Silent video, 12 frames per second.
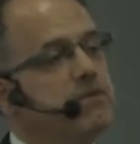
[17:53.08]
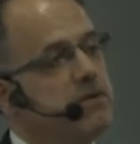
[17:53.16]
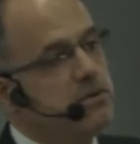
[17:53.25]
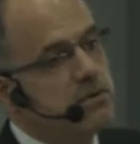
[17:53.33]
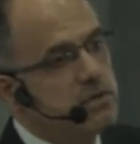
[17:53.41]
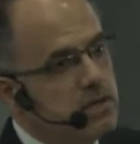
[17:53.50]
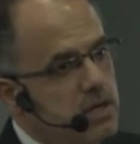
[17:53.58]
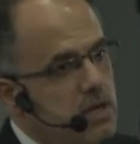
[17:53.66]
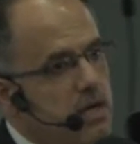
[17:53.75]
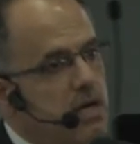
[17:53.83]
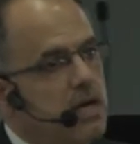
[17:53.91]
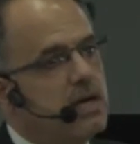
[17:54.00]
few,
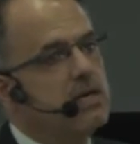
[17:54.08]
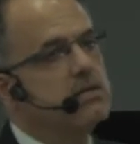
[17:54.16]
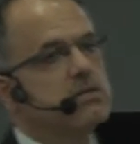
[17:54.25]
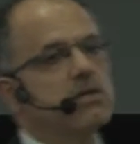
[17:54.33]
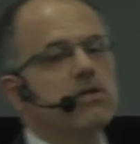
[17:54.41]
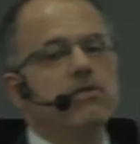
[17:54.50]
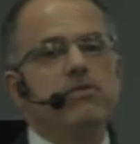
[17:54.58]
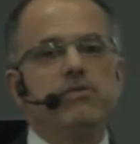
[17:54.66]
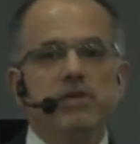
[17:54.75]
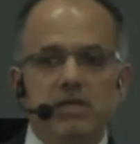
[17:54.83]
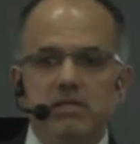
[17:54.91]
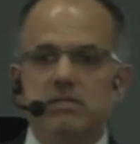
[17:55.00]
and
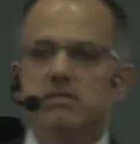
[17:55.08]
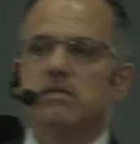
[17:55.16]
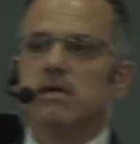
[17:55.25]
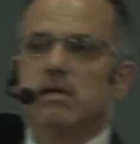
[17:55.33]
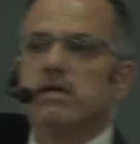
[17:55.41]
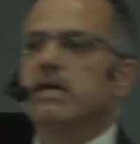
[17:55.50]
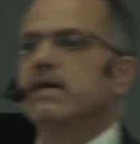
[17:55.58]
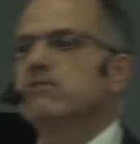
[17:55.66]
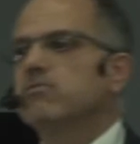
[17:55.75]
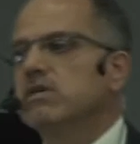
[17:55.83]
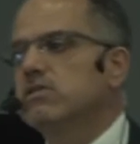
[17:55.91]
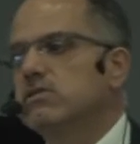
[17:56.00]
these
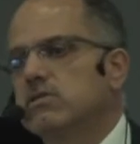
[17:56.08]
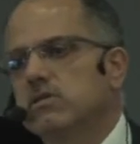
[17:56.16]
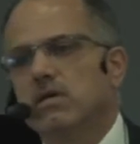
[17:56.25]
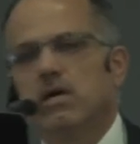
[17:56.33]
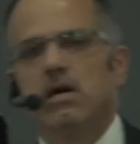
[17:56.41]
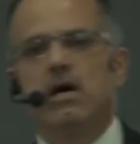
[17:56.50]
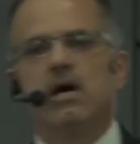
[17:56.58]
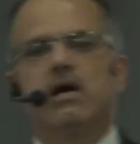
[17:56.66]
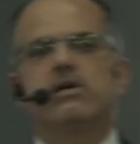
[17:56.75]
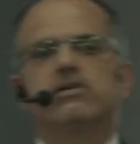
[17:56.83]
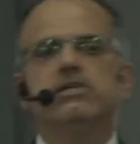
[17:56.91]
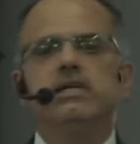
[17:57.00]
graduates
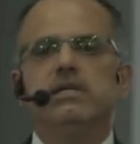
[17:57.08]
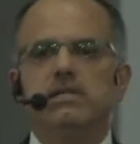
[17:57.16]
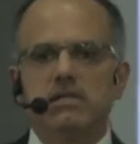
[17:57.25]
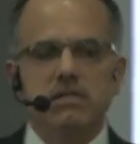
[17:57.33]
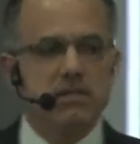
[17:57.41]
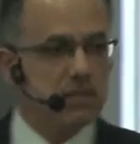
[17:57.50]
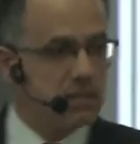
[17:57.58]
are needed